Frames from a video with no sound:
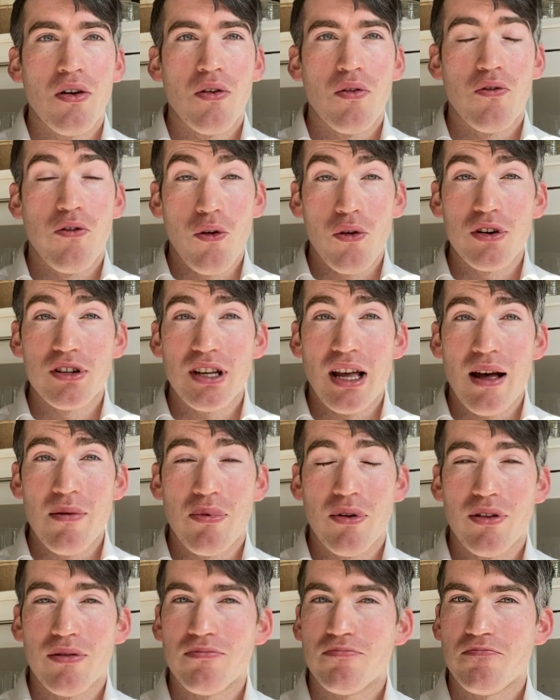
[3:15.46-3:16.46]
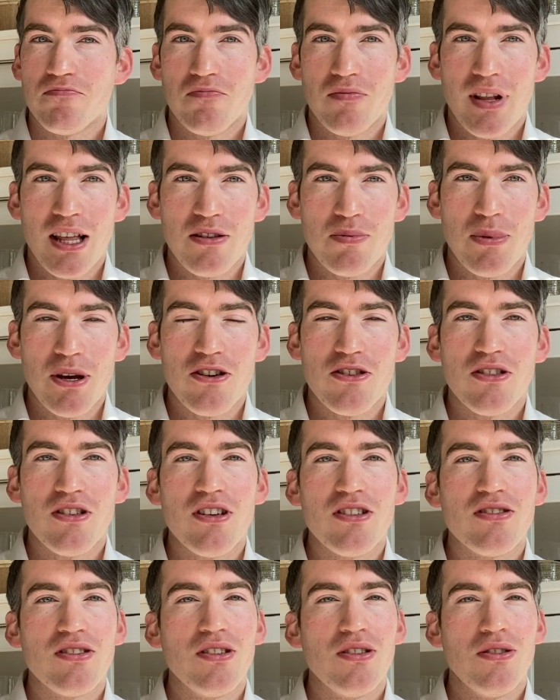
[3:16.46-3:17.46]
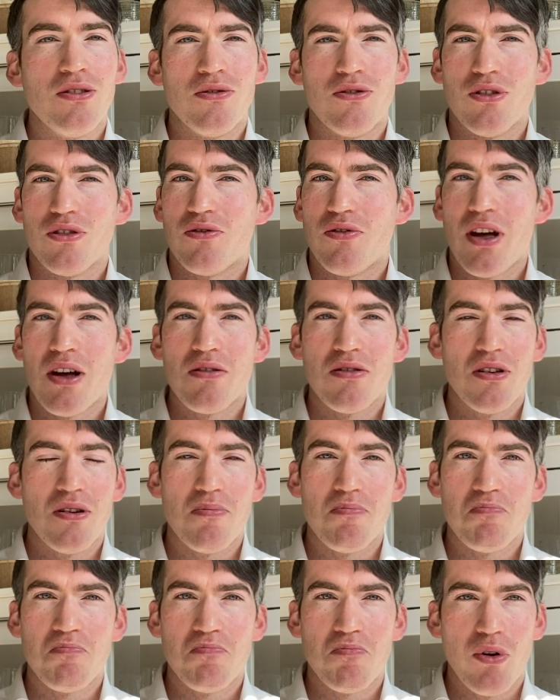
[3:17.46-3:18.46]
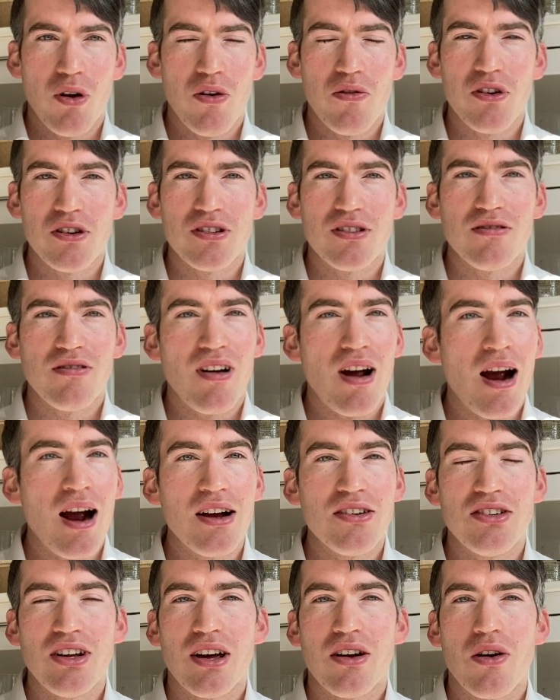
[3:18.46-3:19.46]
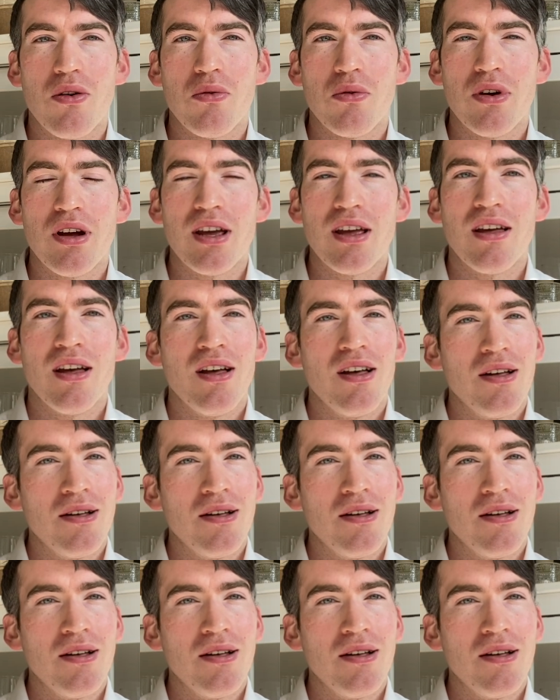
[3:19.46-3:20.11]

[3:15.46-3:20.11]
For example, let's picture this. You've just found the perfect Art Deco ring.